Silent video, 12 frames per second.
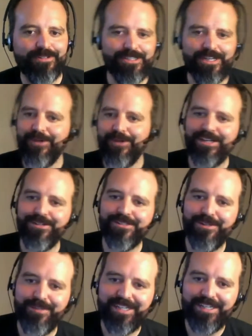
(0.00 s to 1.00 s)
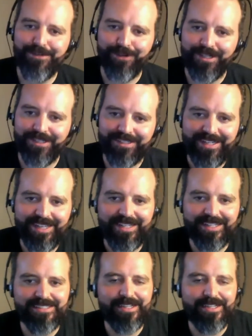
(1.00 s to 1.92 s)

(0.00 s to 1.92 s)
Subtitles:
So now we can do something different. And that's